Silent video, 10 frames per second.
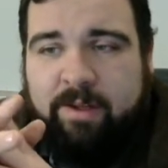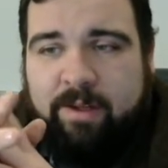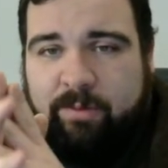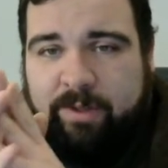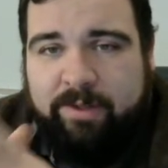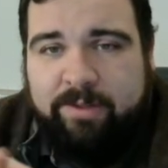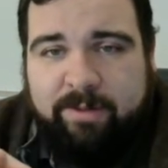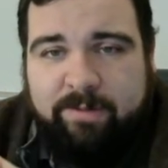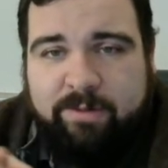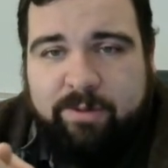
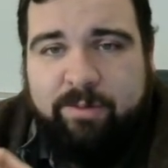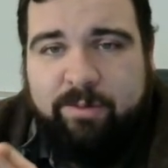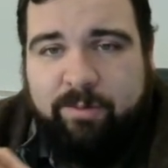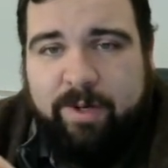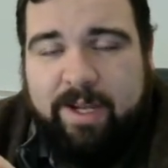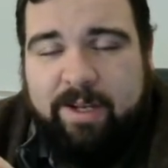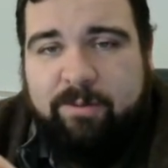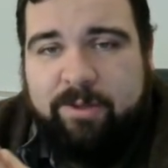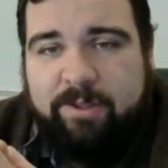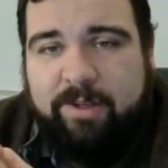relative to the rain,
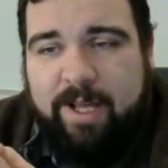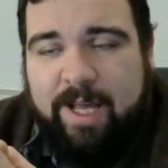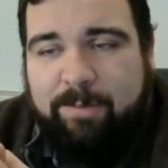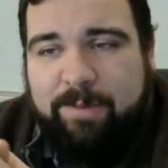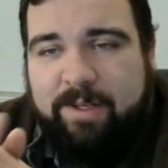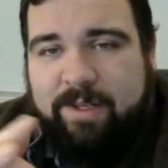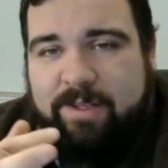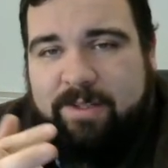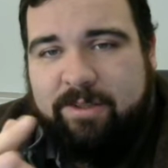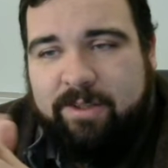what's going to happen
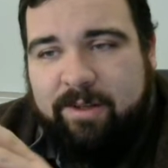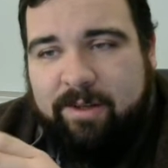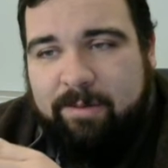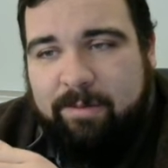is the